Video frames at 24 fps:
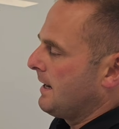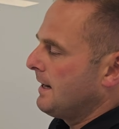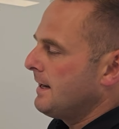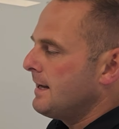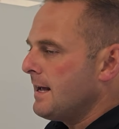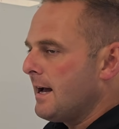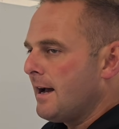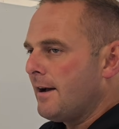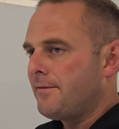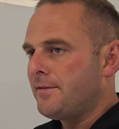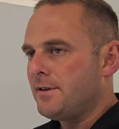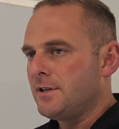
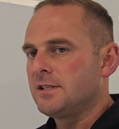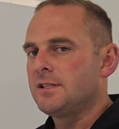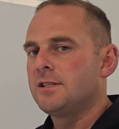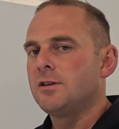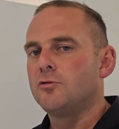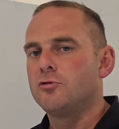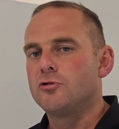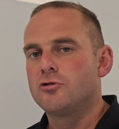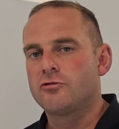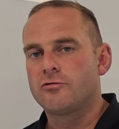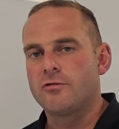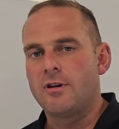Now, if you're
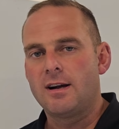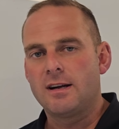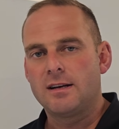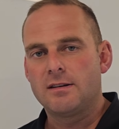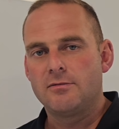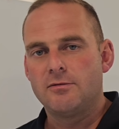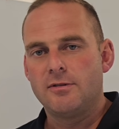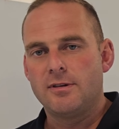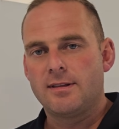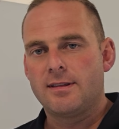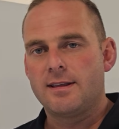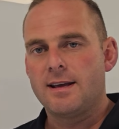still
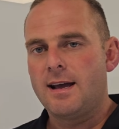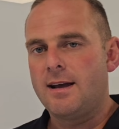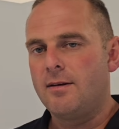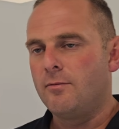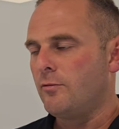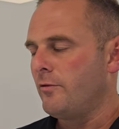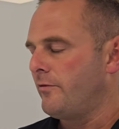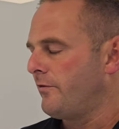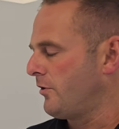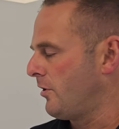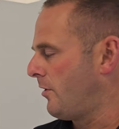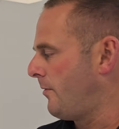struggling with that,
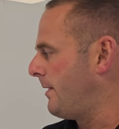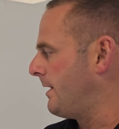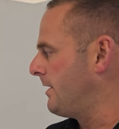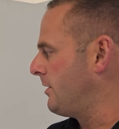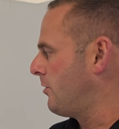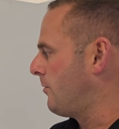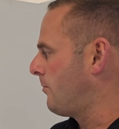we've got one